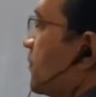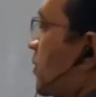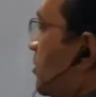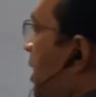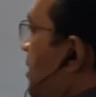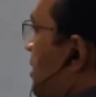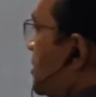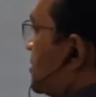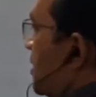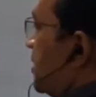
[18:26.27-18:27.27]
from right
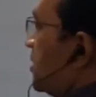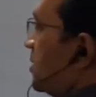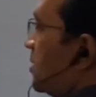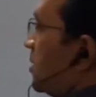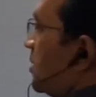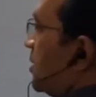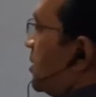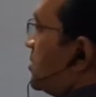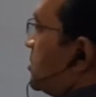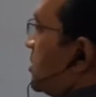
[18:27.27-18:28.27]
hand side.
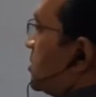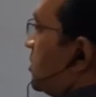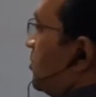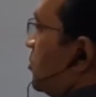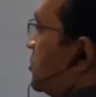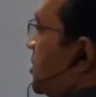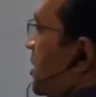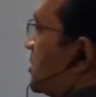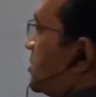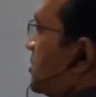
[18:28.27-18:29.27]
Say suppose x